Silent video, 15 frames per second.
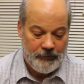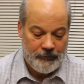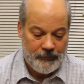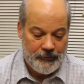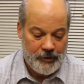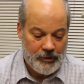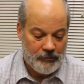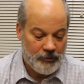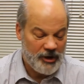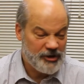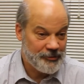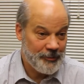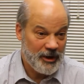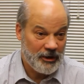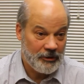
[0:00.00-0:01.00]
the
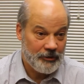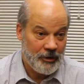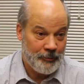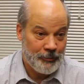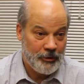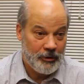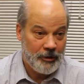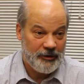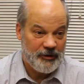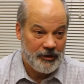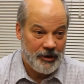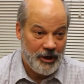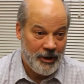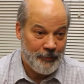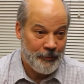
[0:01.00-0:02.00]
regimental number and the
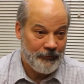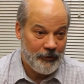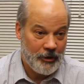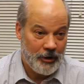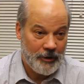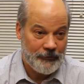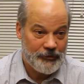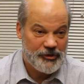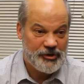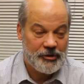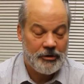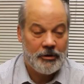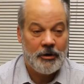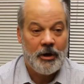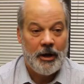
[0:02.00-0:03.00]
name of the
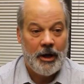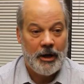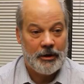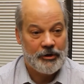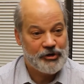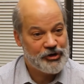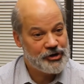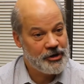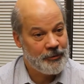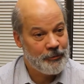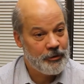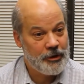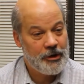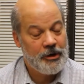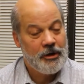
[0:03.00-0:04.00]
officer, and a
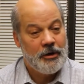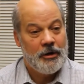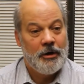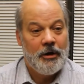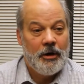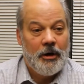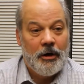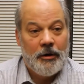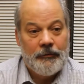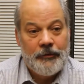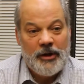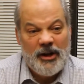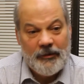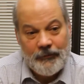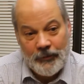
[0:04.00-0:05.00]
summary of
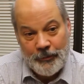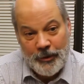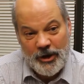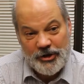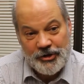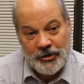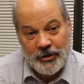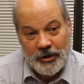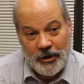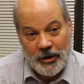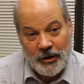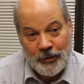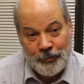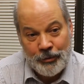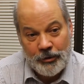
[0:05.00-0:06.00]
the information that I
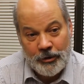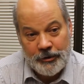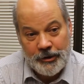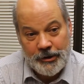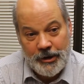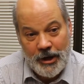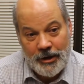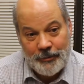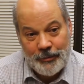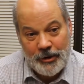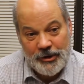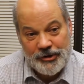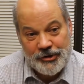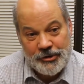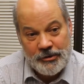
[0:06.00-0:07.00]
can put on the
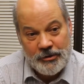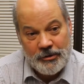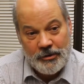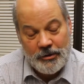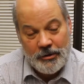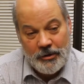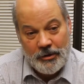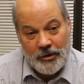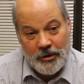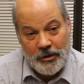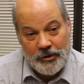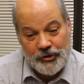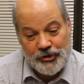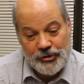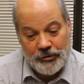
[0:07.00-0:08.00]
database
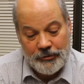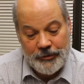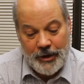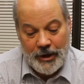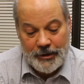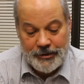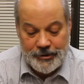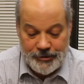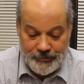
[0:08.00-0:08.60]
so that,